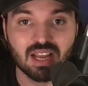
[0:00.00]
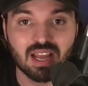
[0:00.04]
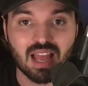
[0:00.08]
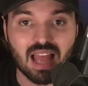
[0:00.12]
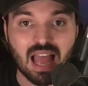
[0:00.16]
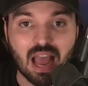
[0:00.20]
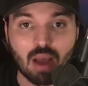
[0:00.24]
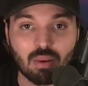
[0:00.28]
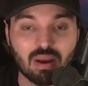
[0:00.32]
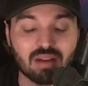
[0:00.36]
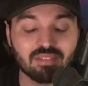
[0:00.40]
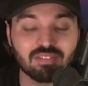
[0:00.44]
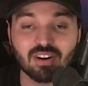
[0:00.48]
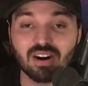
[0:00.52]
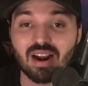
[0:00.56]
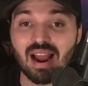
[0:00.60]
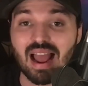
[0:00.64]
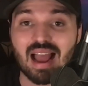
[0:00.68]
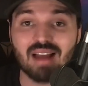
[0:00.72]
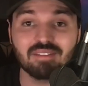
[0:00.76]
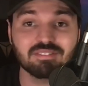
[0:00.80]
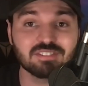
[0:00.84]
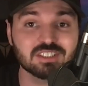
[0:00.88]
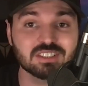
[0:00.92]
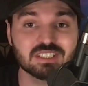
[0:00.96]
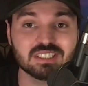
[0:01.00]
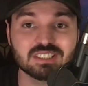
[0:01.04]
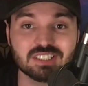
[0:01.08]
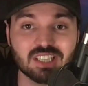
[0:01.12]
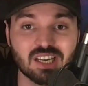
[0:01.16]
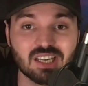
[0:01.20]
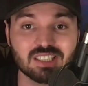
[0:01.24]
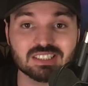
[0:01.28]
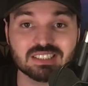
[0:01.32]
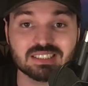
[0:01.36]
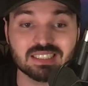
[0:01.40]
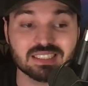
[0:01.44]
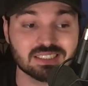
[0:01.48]
However, after the
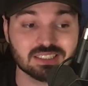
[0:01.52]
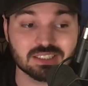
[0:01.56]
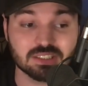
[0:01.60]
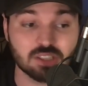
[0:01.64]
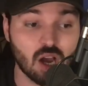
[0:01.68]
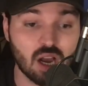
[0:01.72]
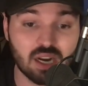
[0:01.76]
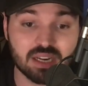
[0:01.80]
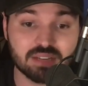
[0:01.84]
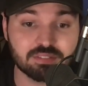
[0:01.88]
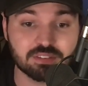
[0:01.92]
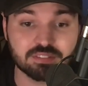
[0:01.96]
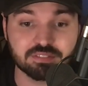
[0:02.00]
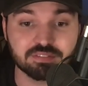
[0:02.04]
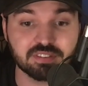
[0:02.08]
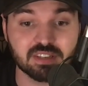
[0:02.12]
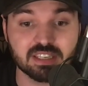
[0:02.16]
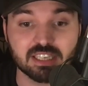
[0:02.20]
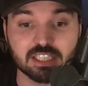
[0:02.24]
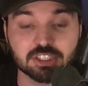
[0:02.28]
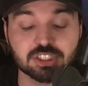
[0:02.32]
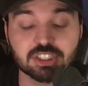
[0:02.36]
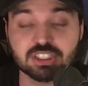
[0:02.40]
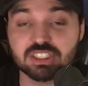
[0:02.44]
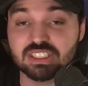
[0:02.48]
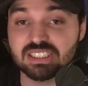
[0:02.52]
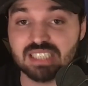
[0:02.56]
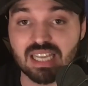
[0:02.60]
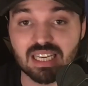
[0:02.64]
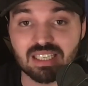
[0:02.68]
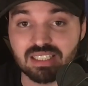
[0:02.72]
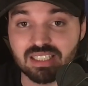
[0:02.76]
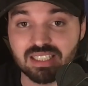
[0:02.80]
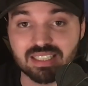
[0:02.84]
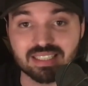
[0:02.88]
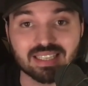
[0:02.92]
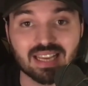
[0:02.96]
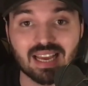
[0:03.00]
dust is not even finished
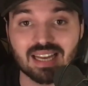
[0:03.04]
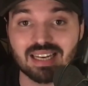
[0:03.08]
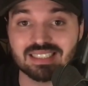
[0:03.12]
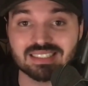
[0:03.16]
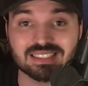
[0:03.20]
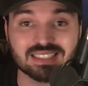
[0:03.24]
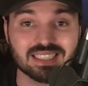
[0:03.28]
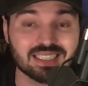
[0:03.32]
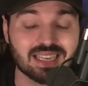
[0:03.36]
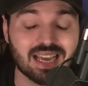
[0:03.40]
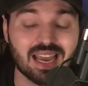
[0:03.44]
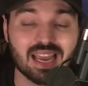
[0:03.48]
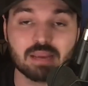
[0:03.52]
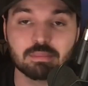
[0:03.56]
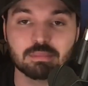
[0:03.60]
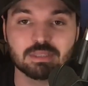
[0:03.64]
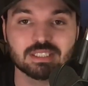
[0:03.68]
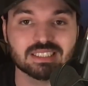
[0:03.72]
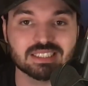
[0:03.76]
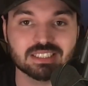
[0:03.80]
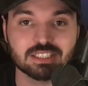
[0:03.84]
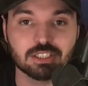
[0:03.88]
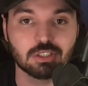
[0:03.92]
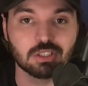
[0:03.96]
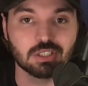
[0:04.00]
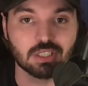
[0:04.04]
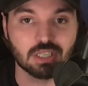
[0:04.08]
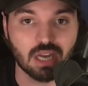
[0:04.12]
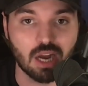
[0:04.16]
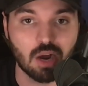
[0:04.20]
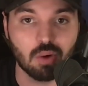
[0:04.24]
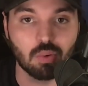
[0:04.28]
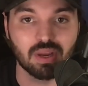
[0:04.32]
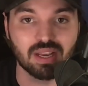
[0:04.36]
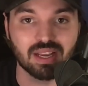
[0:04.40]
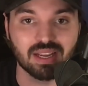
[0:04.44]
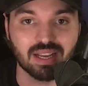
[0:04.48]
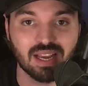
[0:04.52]
settling yet, as the game is still
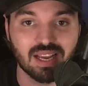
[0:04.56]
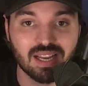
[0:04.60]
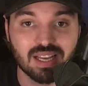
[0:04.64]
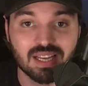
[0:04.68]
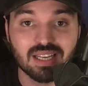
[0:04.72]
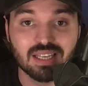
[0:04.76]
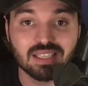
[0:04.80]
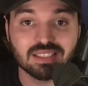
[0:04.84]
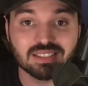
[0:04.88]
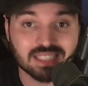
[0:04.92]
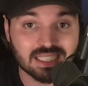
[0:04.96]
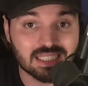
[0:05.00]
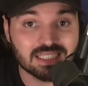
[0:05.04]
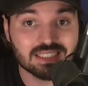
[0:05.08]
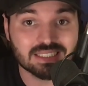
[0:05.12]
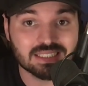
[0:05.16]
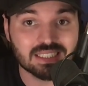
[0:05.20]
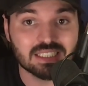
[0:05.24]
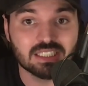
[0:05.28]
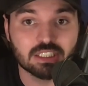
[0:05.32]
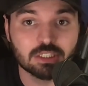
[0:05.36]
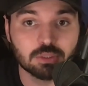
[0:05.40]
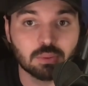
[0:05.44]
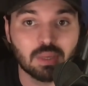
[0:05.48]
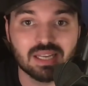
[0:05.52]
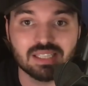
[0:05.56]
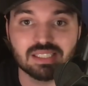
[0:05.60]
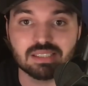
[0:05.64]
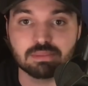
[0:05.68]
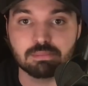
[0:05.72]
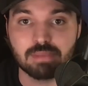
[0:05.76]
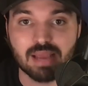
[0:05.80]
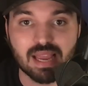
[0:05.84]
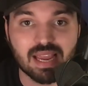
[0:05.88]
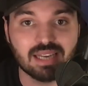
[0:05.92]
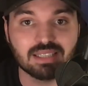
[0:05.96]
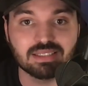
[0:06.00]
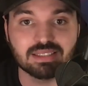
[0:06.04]
going, TCU has
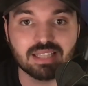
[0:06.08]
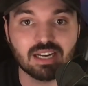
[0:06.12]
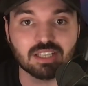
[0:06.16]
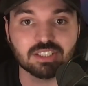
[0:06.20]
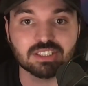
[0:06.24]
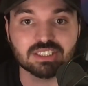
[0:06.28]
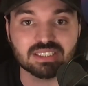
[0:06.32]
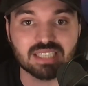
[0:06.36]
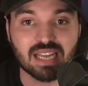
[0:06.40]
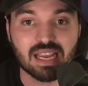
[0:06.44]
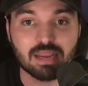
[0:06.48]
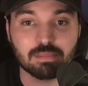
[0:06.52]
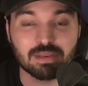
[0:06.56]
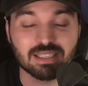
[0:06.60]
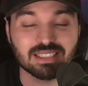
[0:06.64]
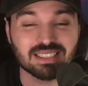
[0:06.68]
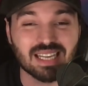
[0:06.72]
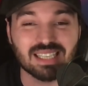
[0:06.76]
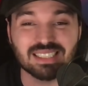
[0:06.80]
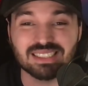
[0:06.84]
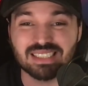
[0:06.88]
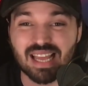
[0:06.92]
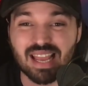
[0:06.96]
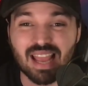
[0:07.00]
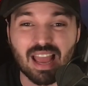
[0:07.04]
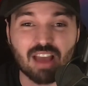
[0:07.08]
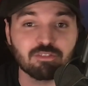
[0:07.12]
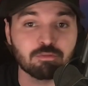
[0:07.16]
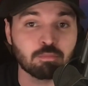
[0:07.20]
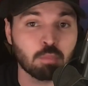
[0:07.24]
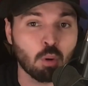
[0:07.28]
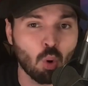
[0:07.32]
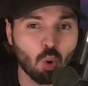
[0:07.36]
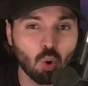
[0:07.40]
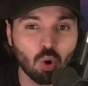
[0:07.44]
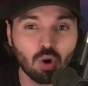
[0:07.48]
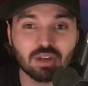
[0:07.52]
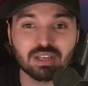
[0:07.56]
made their statement as they have
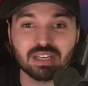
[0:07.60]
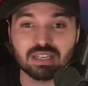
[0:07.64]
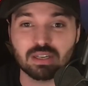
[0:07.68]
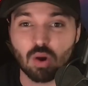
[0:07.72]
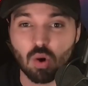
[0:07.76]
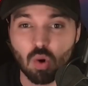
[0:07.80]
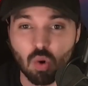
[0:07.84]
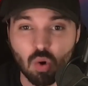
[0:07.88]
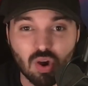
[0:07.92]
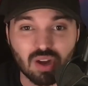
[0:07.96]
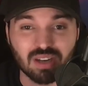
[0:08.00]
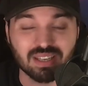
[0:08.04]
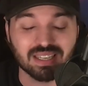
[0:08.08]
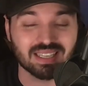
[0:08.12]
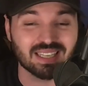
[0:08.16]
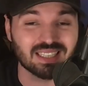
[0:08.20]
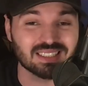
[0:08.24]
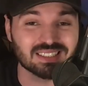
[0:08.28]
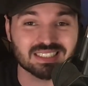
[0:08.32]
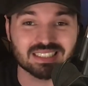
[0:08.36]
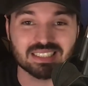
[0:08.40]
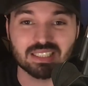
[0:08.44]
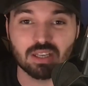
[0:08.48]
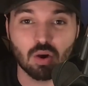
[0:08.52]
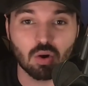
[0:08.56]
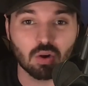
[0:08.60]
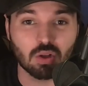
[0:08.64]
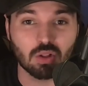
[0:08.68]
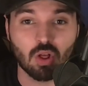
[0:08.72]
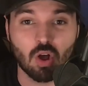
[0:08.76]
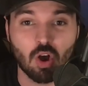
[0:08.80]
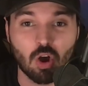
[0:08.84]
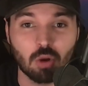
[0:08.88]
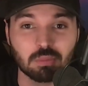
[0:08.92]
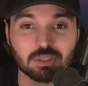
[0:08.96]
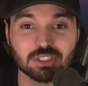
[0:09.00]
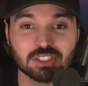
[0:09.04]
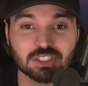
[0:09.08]
poured it on against the
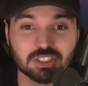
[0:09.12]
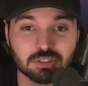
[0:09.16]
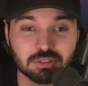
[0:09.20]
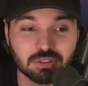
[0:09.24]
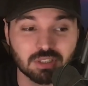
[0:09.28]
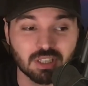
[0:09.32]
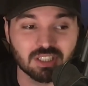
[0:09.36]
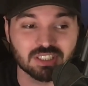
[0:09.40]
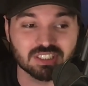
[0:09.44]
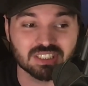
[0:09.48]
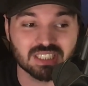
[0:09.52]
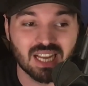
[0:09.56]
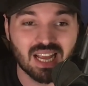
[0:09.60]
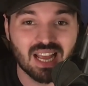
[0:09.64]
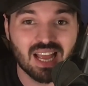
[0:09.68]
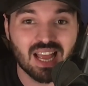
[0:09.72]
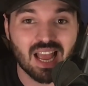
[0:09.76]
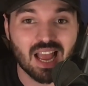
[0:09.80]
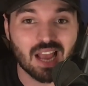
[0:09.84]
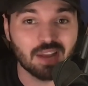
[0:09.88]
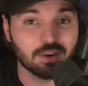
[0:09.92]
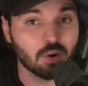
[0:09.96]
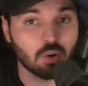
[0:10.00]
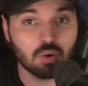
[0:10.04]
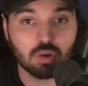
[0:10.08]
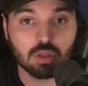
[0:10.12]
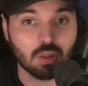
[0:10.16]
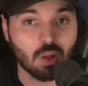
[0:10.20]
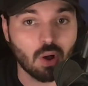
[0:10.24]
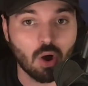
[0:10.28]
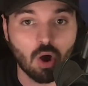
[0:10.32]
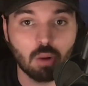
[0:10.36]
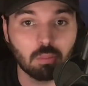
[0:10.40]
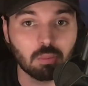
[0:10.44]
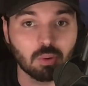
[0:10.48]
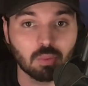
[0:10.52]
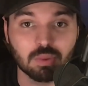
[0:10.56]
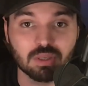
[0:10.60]
Oklahoma Sooners, and
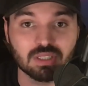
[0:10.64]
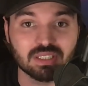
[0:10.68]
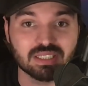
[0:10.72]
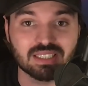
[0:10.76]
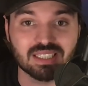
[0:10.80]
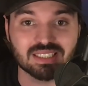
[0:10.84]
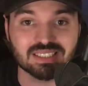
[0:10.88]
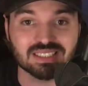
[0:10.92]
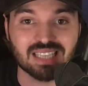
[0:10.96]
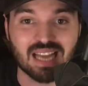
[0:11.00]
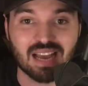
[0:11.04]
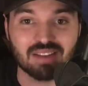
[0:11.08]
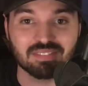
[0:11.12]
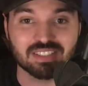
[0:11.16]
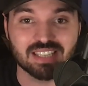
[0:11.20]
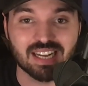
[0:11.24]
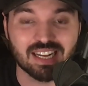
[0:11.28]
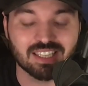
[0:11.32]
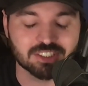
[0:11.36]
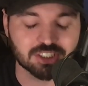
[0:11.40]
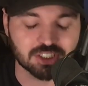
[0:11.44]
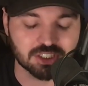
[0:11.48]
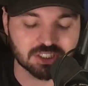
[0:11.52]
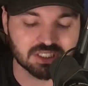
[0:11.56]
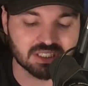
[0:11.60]
Oklahoma really doesn't have an answer.